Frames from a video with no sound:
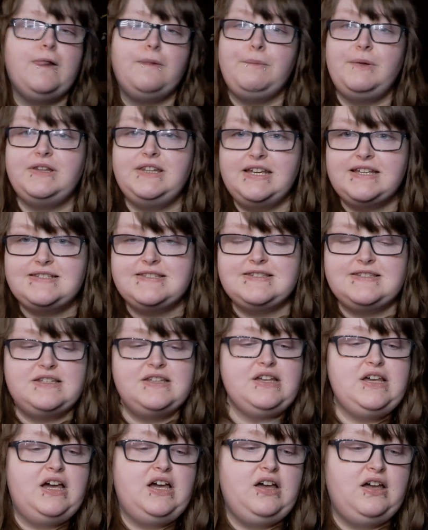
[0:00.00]
But yes,
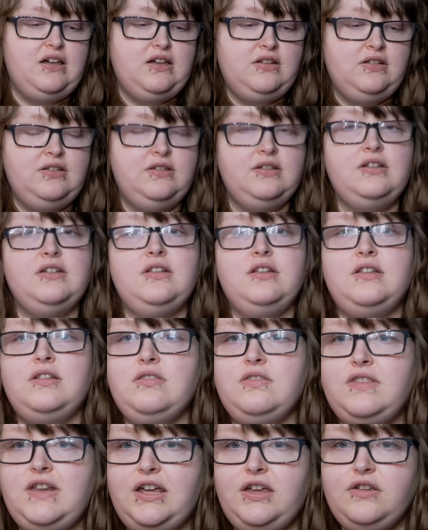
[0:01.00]

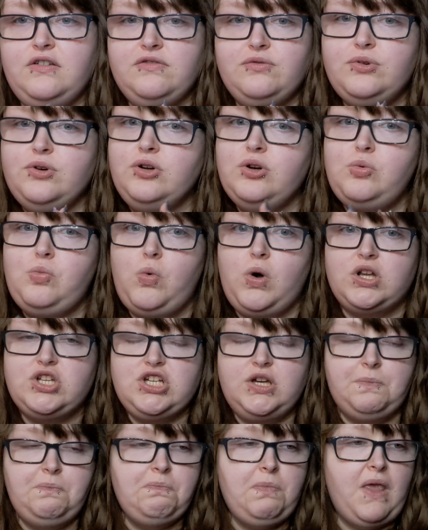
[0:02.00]
thank you for
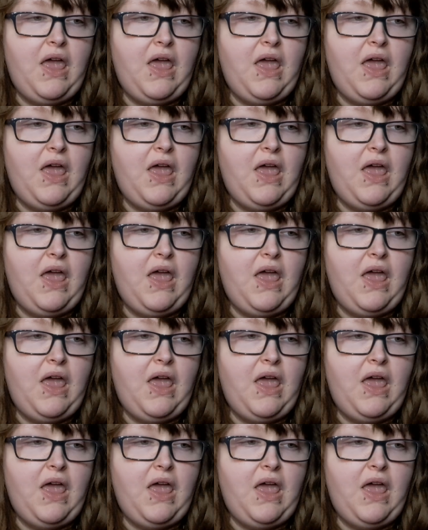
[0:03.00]
watching,